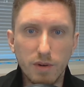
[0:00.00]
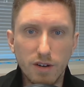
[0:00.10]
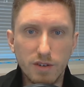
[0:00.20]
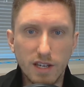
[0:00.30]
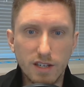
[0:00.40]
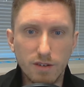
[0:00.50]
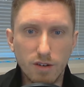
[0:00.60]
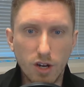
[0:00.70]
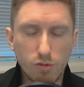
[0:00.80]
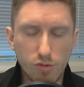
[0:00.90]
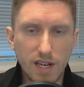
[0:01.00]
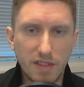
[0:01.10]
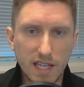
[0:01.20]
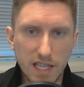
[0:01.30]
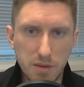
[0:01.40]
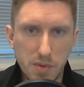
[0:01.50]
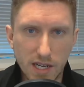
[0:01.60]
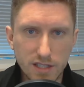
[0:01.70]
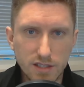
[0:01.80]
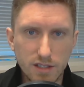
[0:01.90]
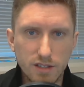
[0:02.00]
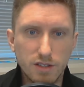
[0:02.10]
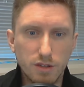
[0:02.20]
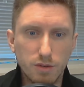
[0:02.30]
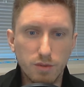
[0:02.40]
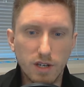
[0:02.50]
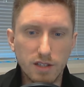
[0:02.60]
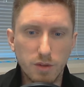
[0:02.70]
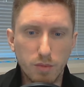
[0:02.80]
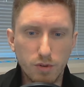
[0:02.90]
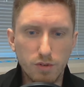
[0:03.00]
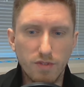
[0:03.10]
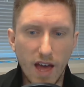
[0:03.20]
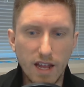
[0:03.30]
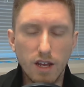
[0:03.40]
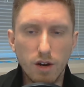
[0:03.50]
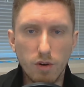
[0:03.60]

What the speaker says: We don't need to run in the Olympics to prove that.